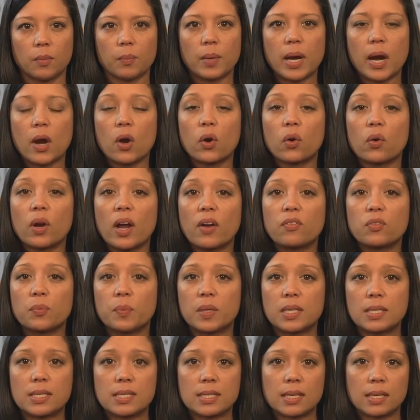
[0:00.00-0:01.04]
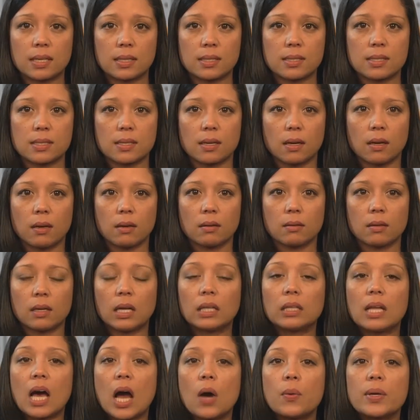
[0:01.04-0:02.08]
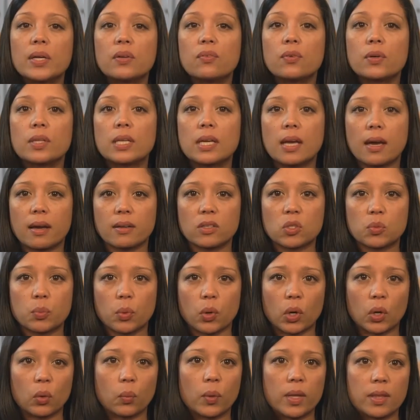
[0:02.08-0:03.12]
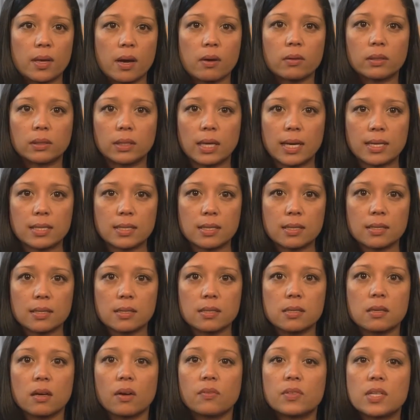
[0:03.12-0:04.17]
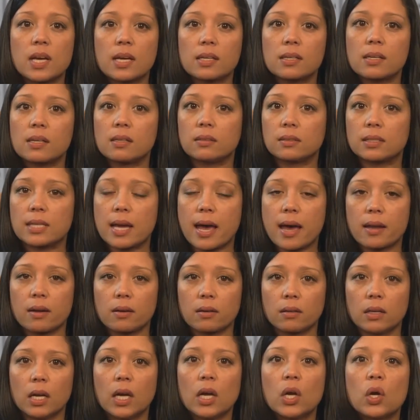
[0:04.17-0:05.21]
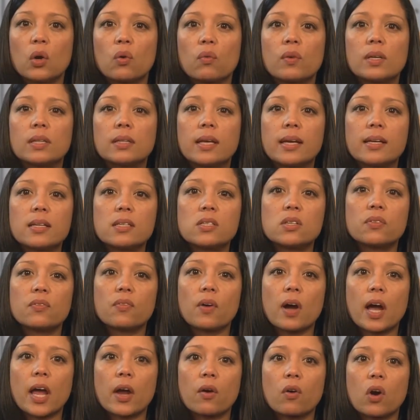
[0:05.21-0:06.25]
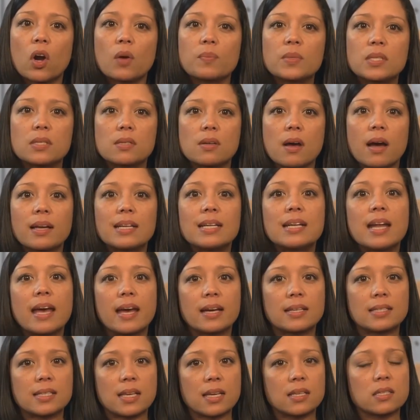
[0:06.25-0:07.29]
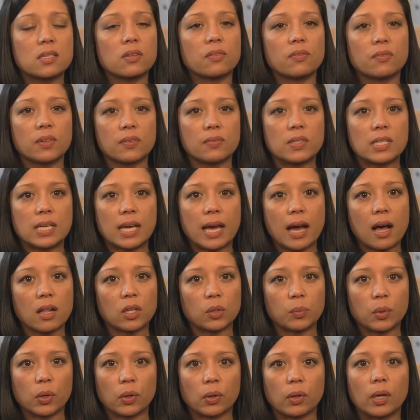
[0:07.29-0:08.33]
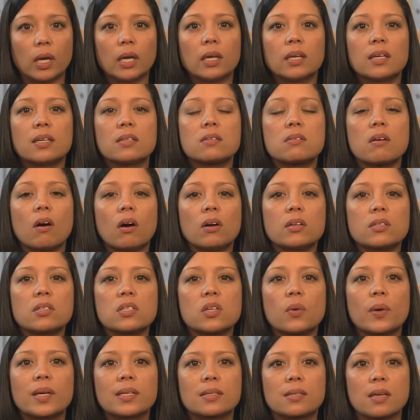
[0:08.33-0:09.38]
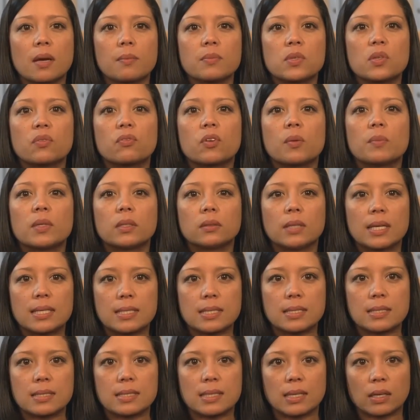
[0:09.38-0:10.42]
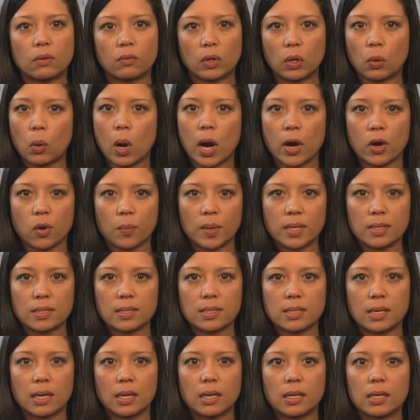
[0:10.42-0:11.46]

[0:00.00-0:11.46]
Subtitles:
Paragraph B6, allowing for the export without a license of technical data related to firearms not in excess of .50 caliber, is also exempt from the licensing requirements,